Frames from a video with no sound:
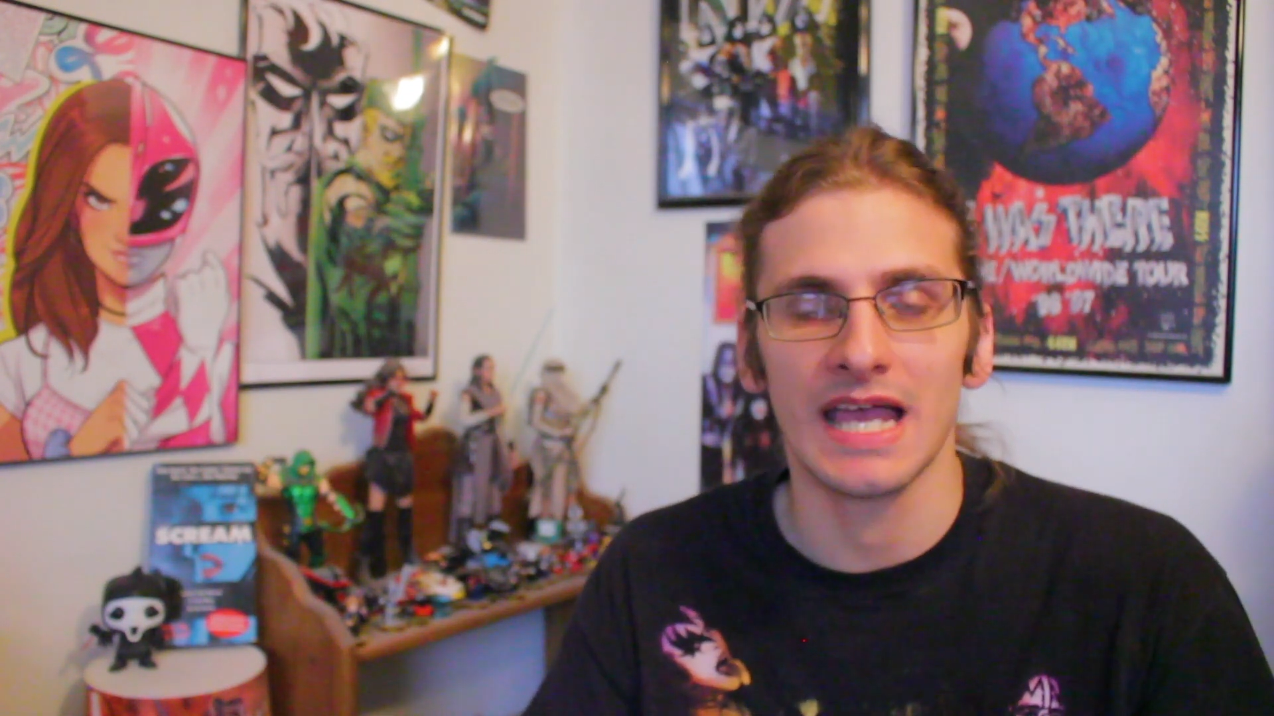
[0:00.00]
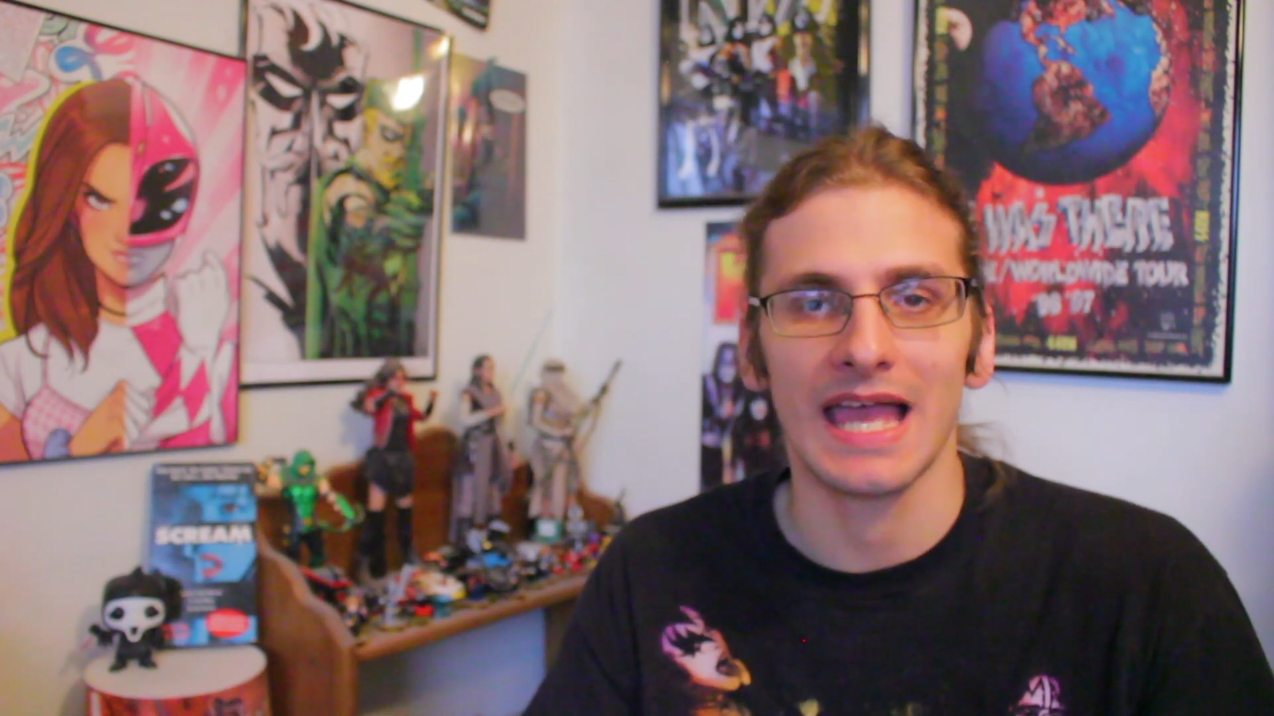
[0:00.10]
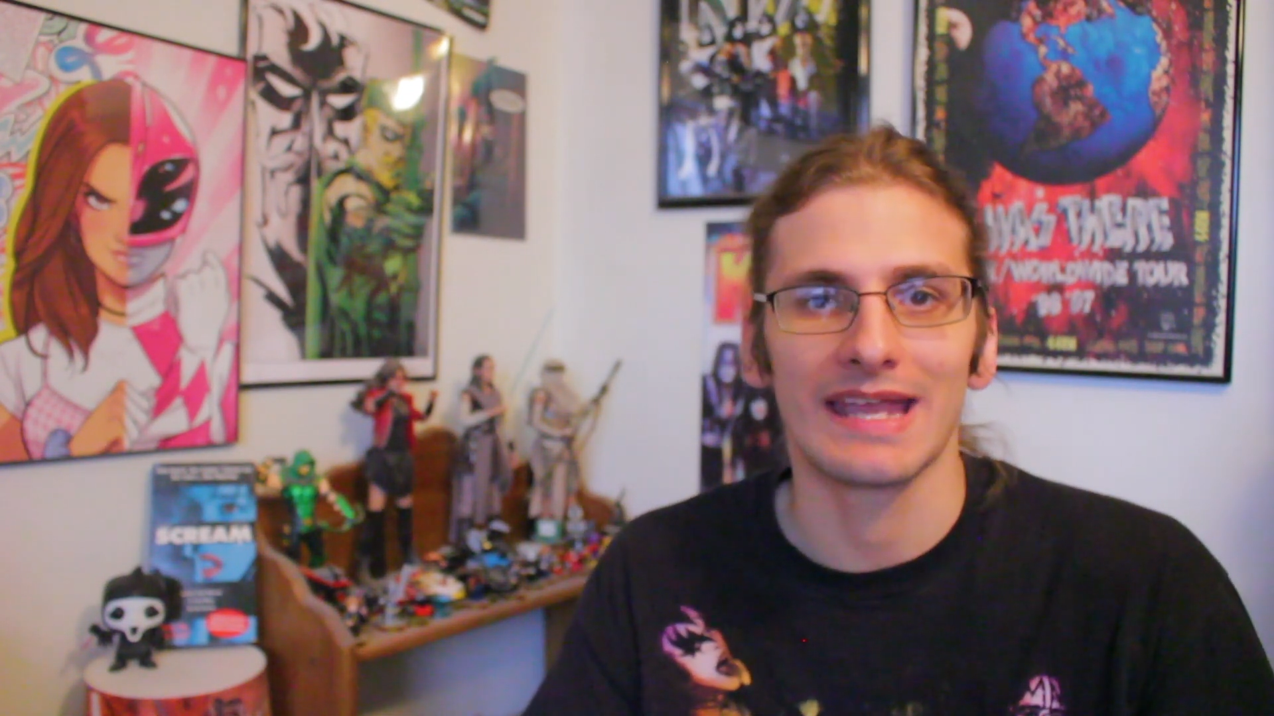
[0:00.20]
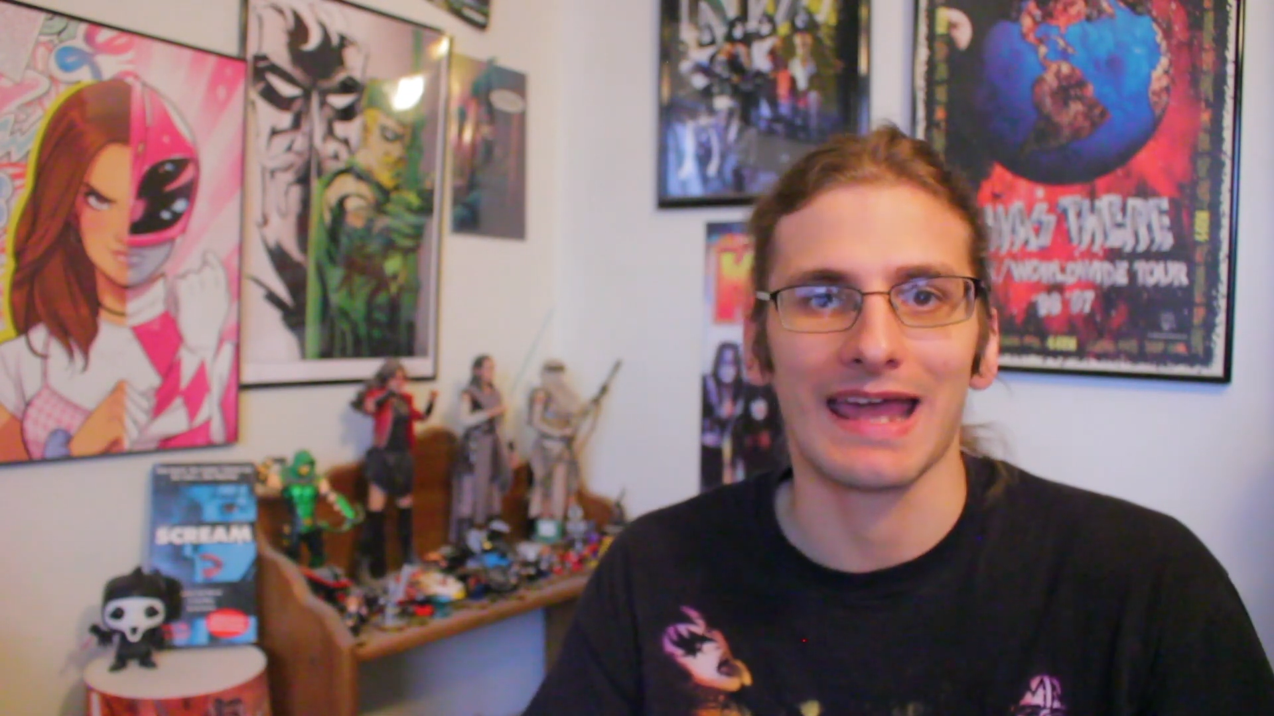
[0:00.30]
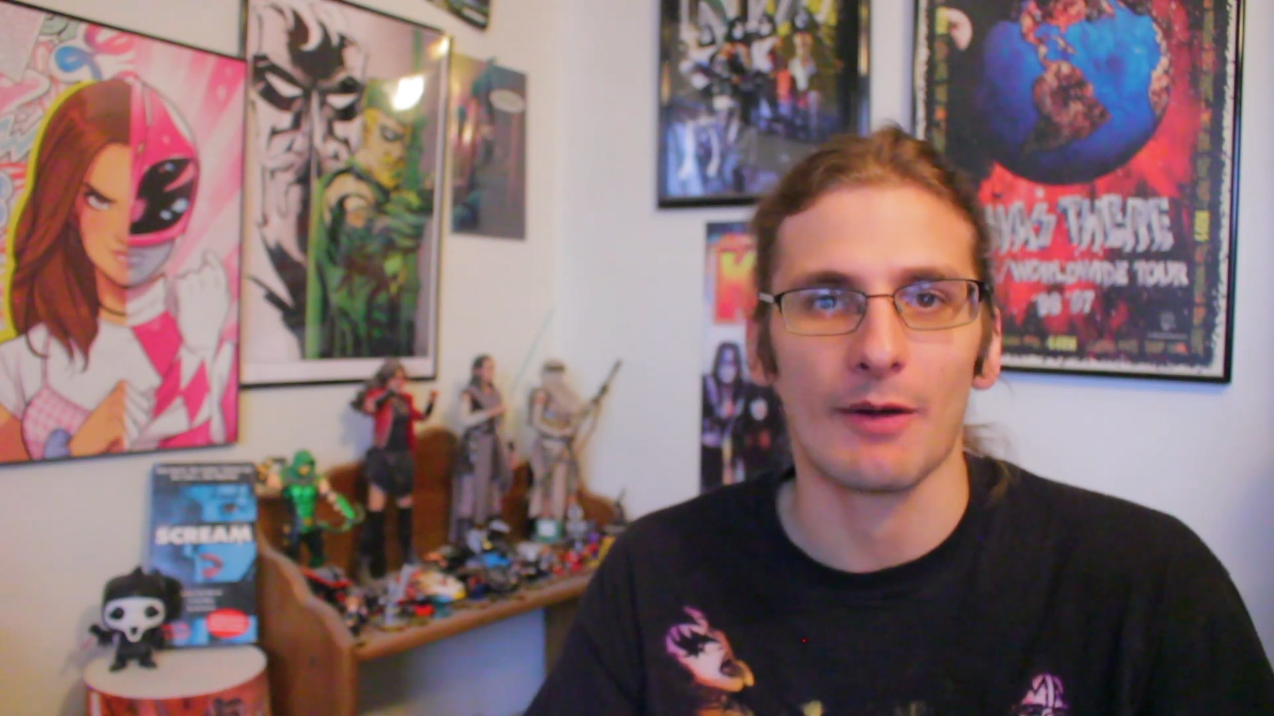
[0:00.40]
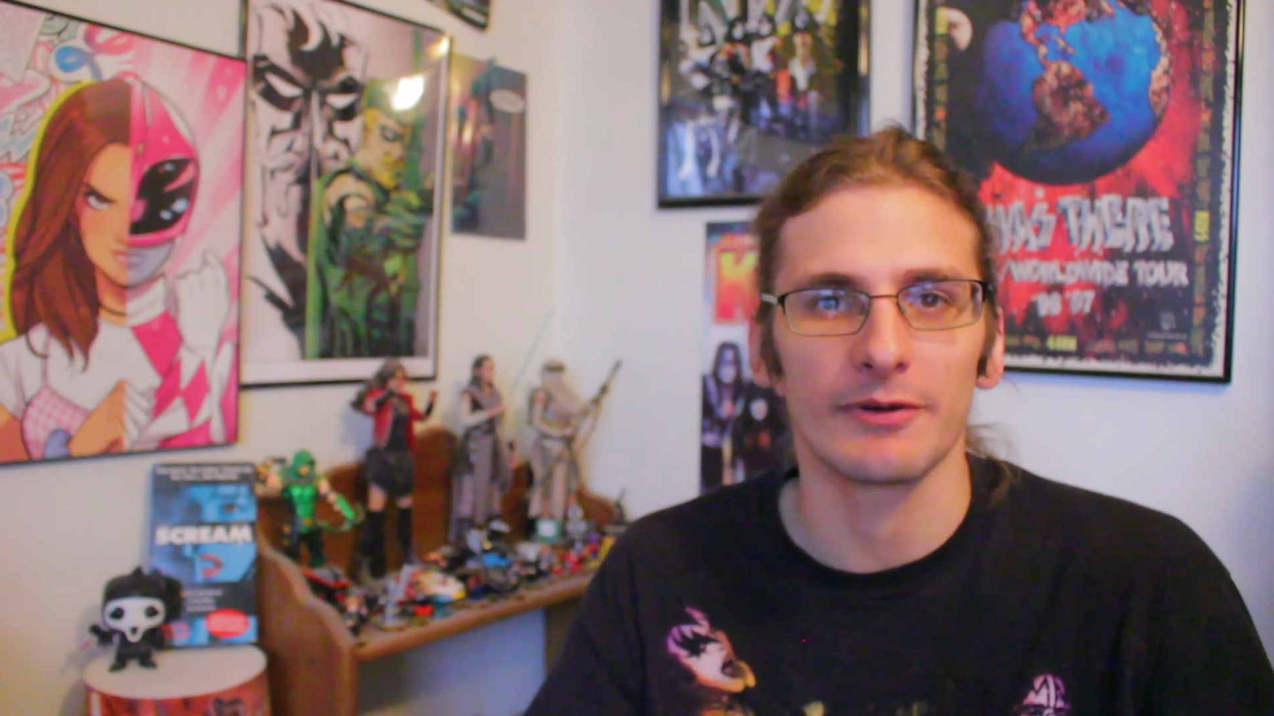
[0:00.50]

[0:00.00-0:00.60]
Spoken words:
and how it